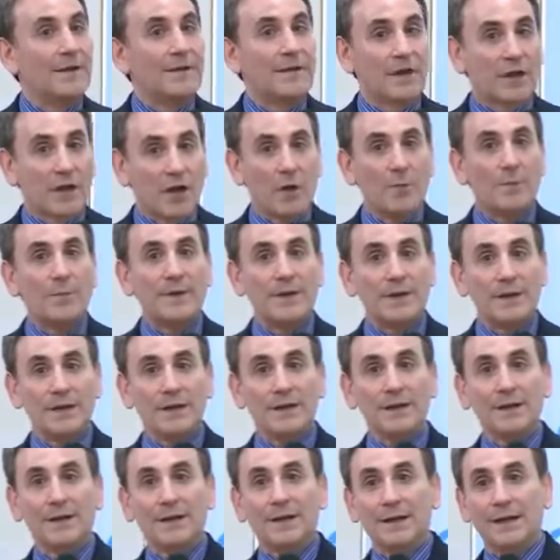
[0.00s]
the
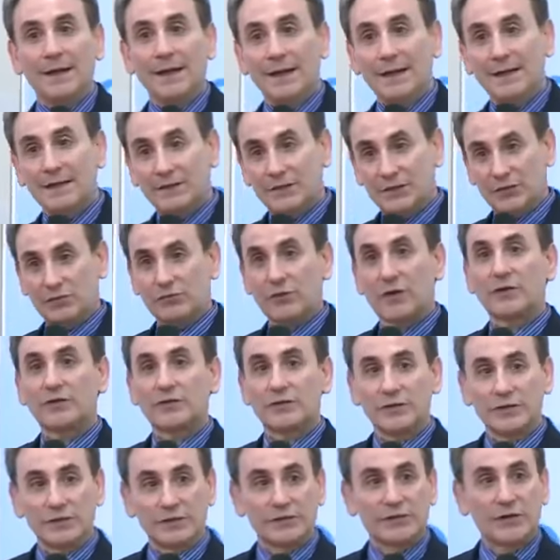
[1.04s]
company is
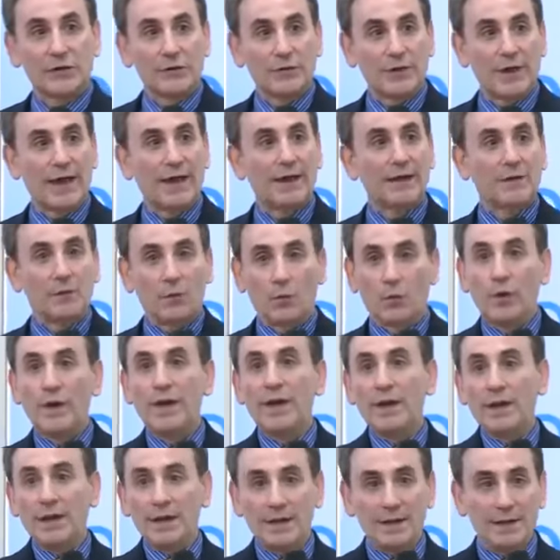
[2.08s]
structured so that
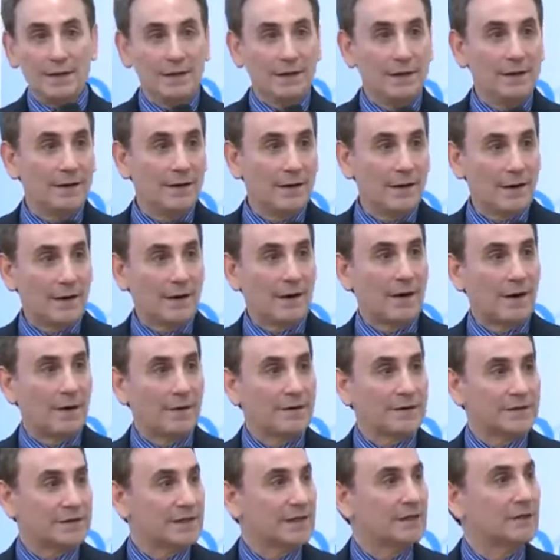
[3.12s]
we are
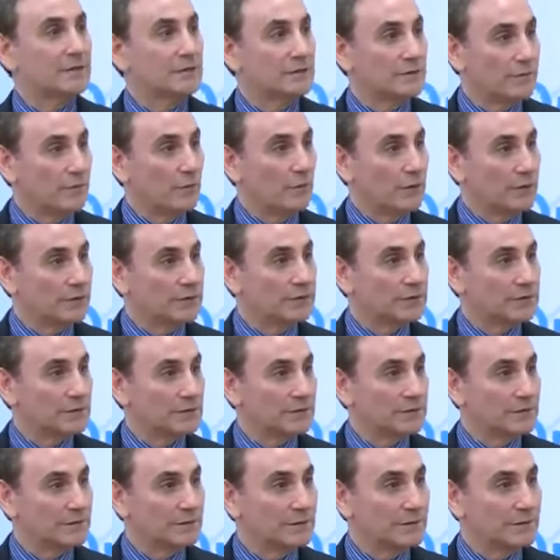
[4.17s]
the sales force.